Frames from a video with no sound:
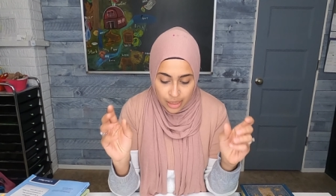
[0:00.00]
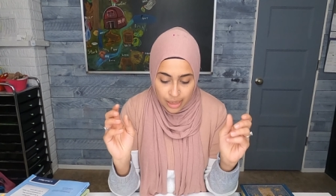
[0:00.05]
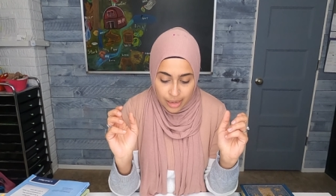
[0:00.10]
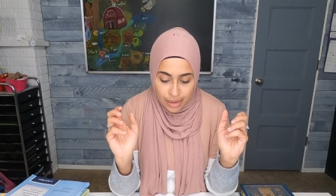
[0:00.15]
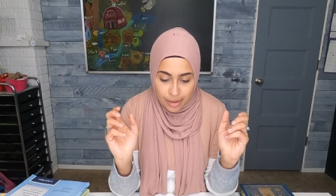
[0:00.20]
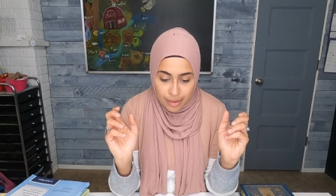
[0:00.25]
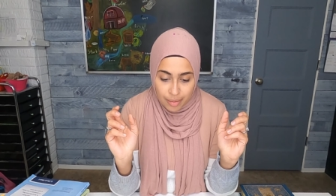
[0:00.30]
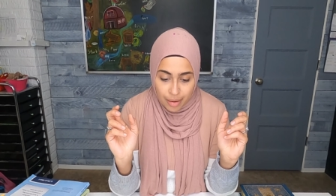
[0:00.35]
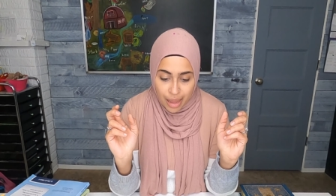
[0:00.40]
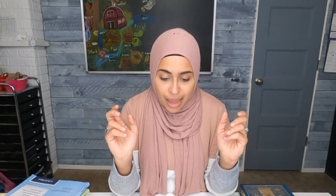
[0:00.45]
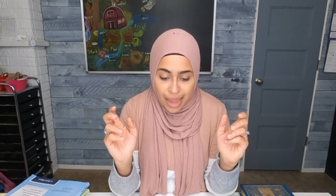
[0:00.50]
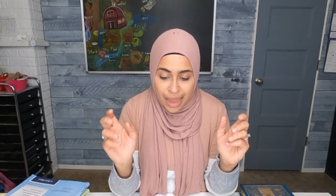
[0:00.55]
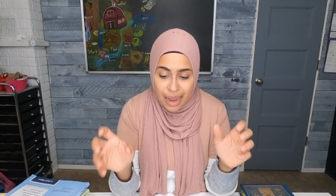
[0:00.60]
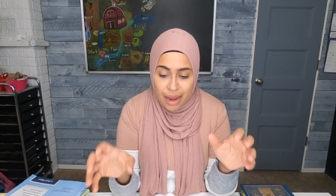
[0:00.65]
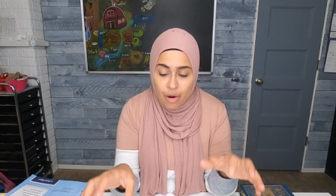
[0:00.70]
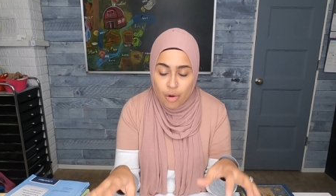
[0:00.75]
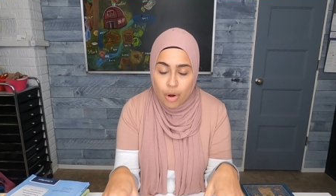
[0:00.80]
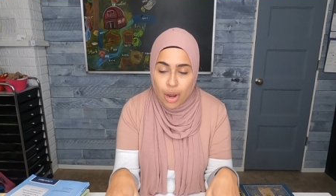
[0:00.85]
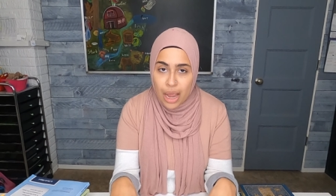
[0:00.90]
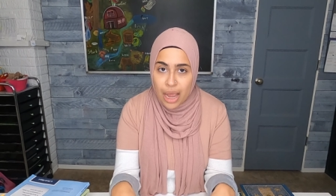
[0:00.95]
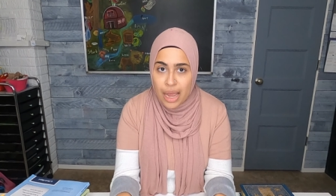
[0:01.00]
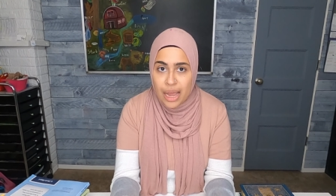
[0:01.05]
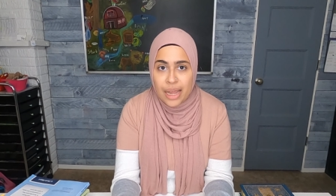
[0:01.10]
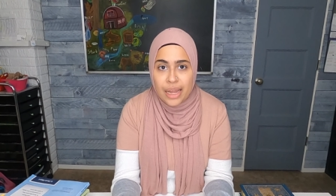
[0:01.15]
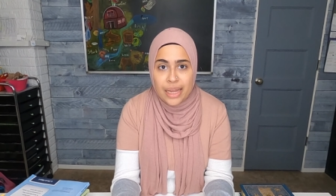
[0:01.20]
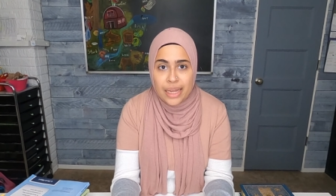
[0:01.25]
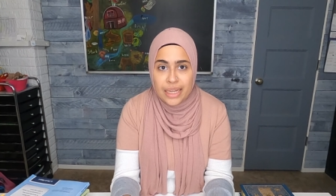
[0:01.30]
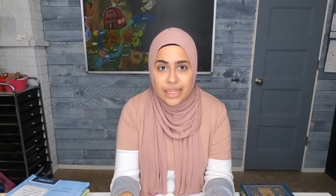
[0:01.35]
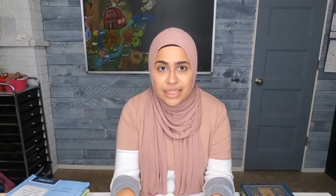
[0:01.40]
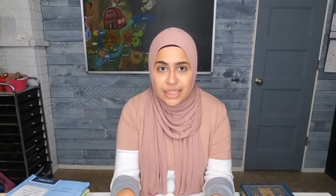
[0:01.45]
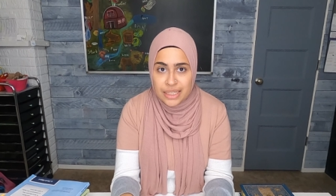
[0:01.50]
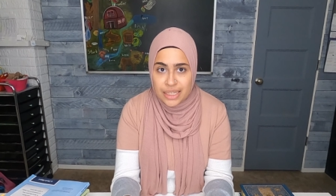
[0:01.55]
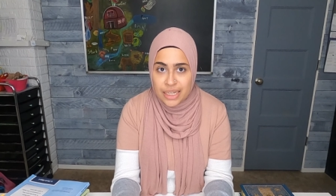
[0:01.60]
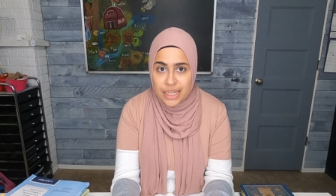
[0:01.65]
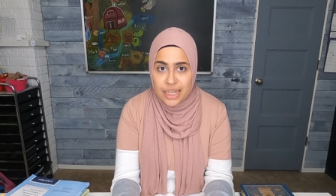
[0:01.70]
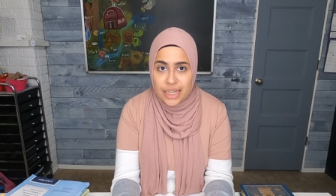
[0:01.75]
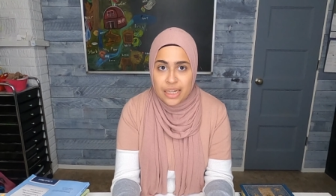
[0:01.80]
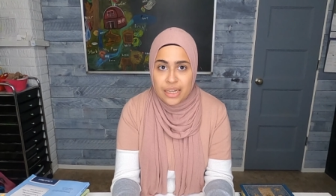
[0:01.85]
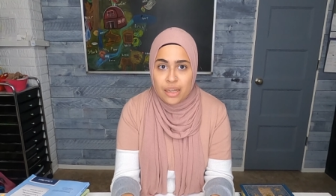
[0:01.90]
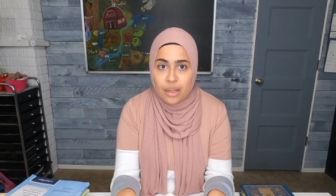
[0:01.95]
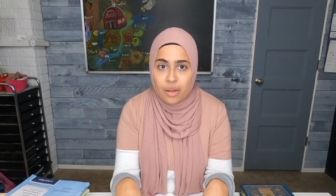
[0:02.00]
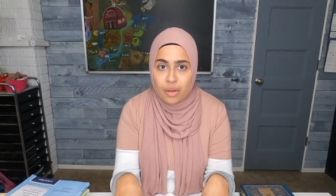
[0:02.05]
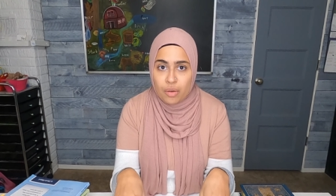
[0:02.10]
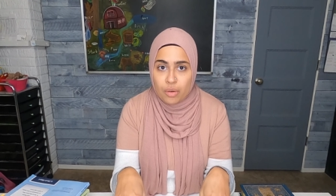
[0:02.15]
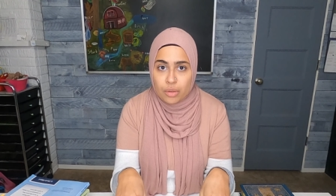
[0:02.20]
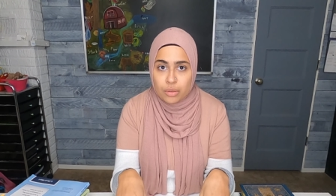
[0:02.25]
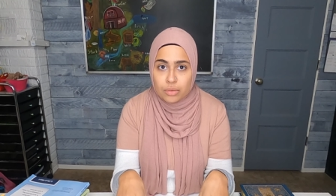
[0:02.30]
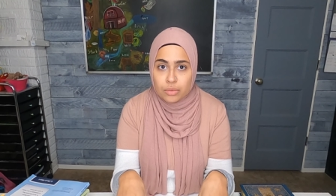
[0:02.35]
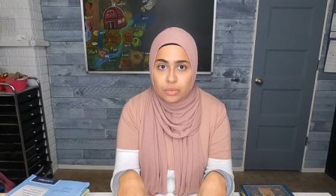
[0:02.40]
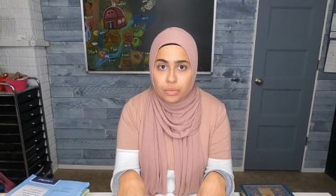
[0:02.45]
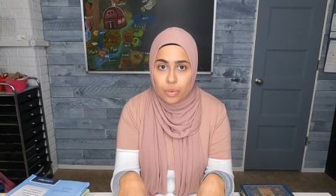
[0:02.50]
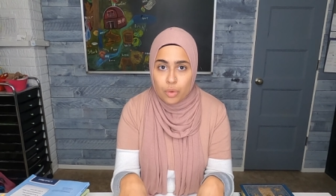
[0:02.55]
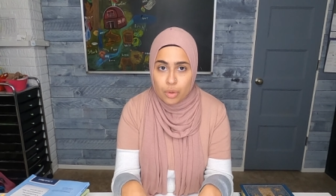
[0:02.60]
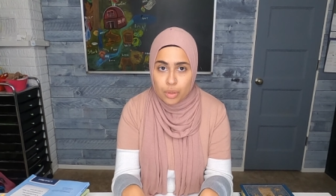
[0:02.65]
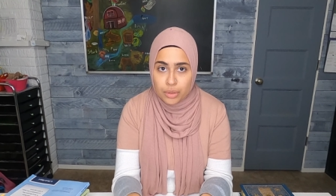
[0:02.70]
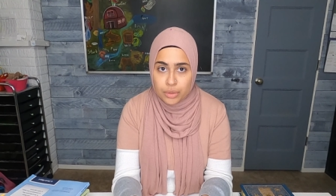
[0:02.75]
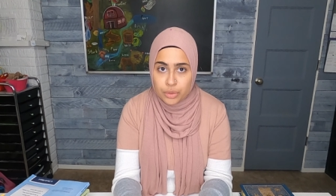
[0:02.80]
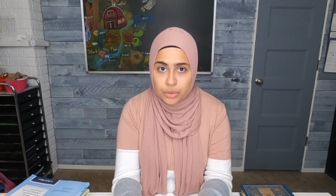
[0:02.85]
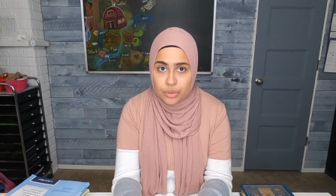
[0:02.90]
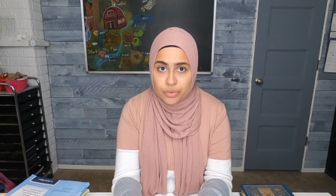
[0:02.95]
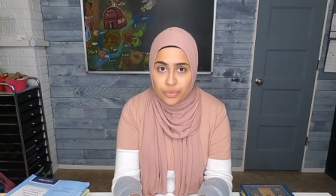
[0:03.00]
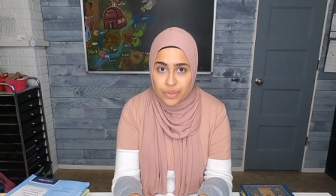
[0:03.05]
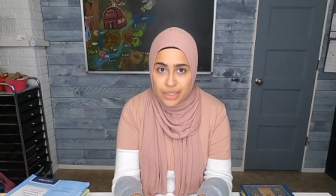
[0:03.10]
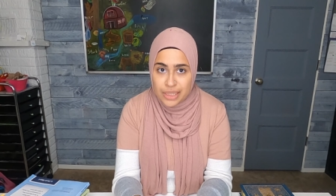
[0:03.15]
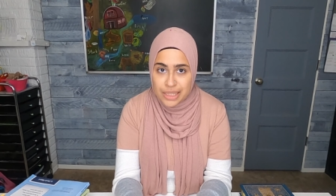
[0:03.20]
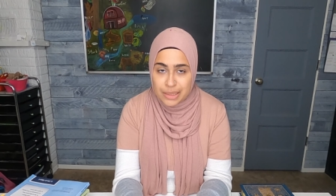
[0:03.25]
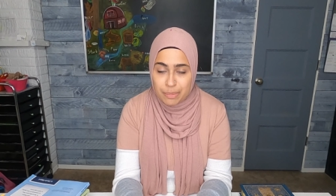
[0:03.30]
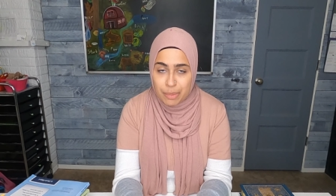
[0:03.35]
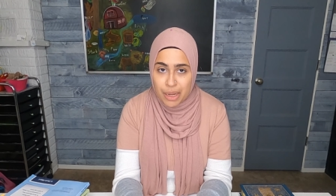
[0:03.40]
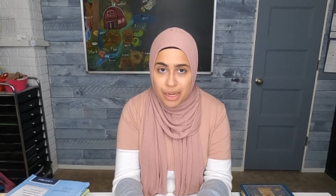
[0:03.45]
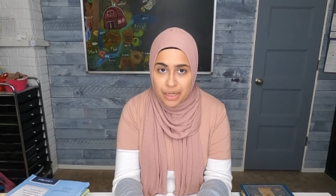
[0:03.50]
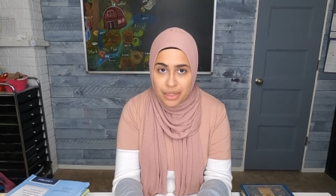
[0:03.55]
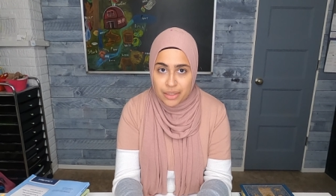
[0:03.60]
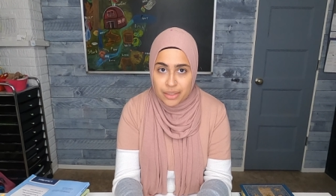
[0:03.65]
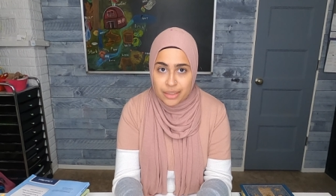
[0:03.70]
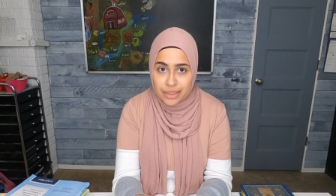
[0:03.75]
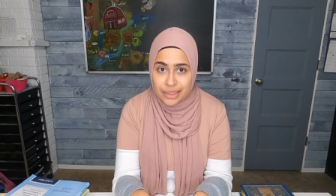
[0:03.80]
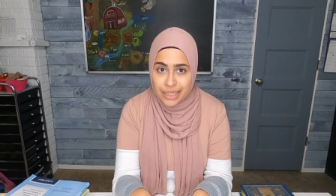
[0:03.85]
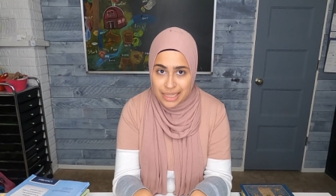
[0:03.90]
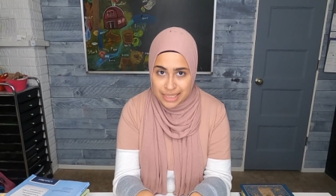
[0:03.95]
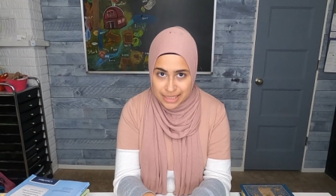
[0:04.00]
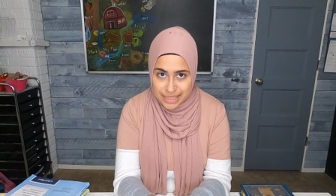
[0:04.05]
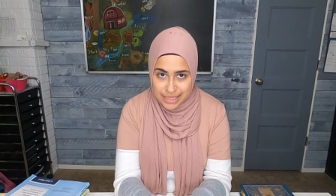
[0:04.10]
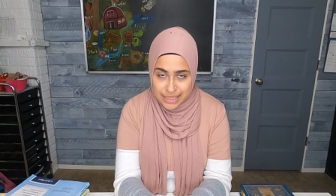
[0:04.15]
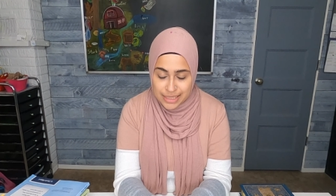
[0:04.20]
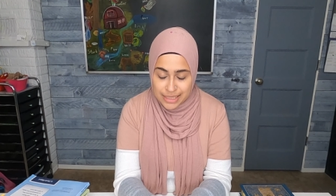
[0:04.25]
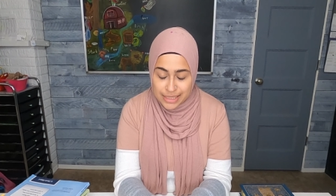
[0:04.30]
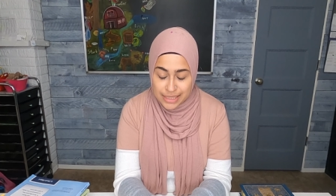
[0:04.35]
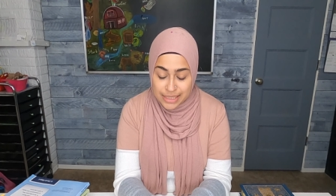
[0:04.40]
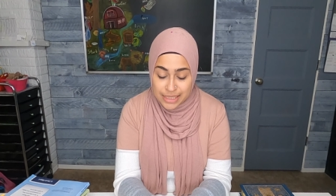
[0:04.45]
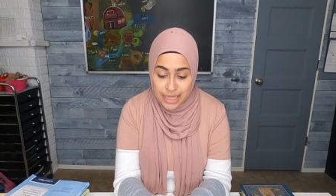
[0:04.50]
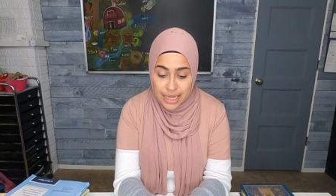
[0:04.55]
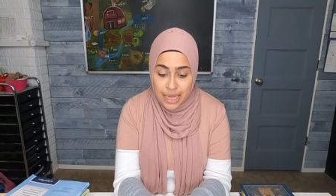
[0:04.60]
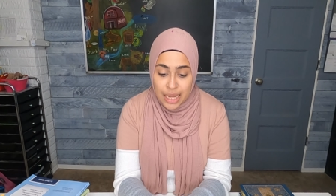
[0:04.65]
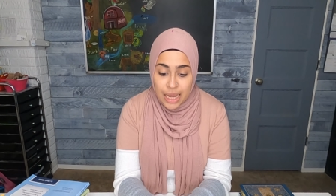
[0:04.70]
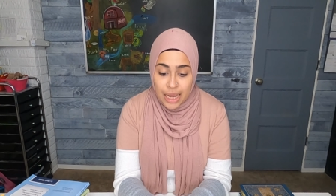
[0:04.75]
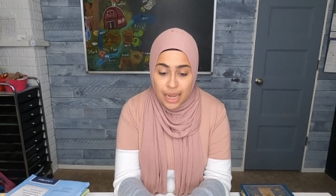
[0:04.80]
how I did Waldorf inspired lessons.